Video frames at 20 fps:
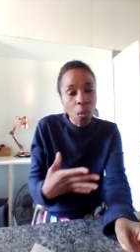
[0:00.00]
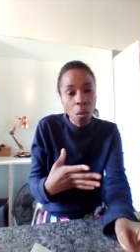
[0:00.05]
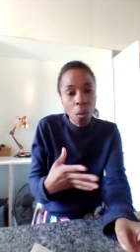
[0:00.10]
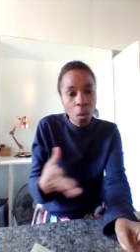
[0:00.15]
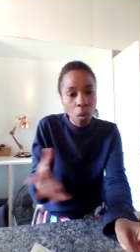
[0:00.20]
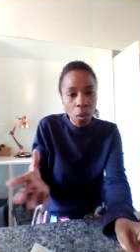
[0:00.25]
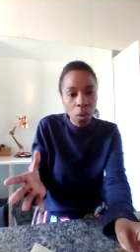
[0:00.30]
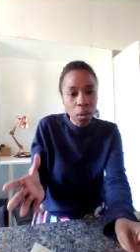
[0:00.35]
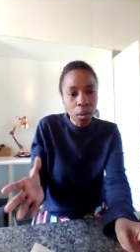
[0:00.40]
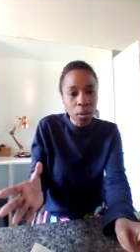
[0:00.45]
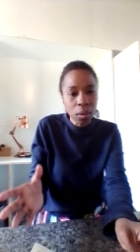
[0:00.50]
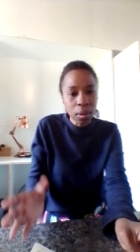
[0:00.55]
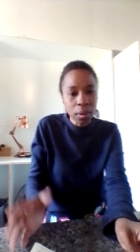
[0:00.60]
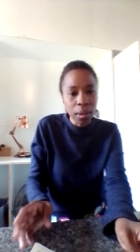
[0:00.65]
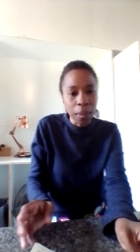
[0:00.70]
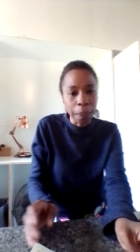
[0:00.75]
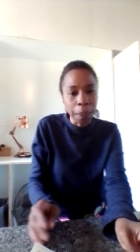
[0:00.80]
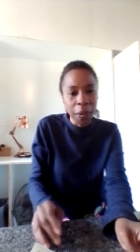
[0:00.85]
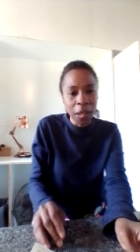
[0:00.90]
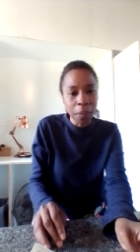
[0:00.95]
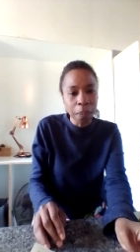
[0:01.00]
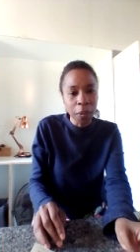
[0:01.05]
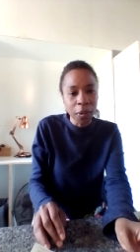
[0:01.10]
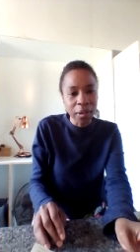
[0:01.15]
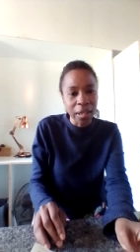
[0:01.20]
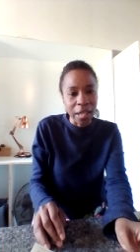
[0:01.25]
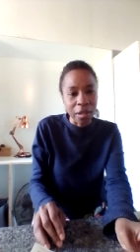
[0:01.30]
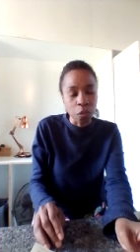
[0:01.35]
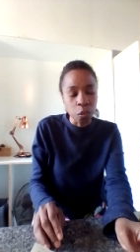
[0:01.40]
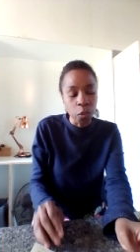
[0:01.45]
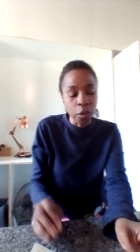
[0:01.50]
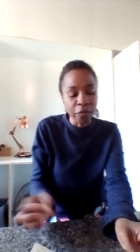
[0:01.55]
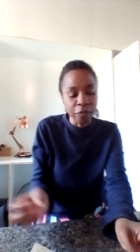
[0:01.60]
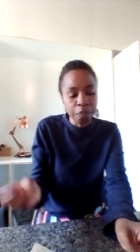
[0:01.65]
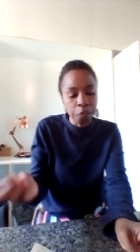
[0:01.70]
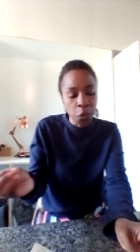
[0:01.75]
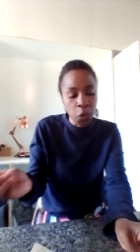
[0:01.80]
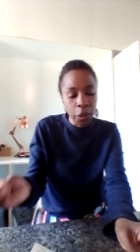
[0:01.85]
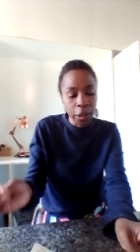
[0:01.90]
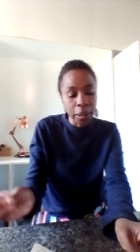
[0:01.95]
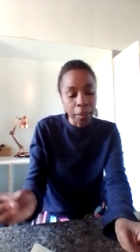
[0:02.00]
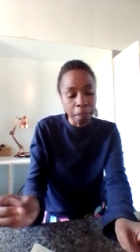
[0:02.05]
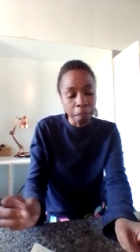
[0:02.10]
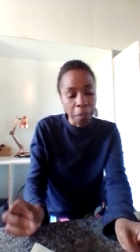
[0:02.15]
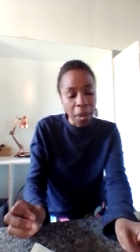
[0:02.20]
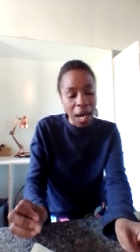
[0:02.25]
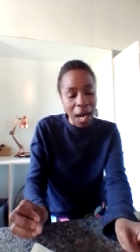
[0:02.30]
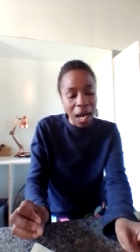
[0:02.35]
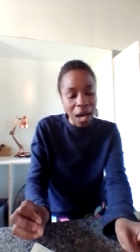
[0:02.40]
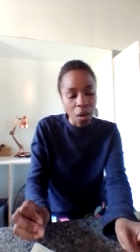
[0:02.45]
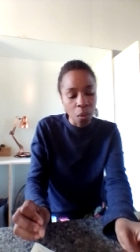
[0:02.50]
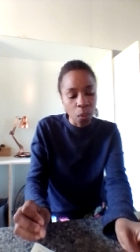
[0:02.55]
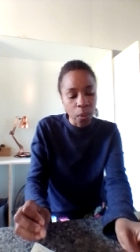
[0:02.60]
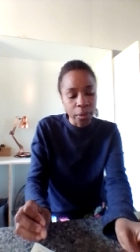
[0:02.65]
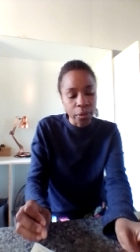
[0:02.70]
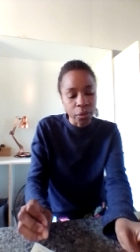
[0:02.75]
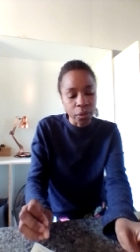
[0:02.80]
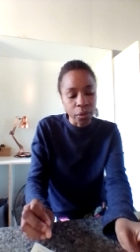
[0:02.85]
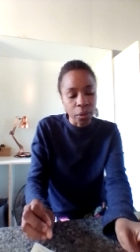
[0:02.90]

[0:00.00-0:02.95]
all the people that we've put in power,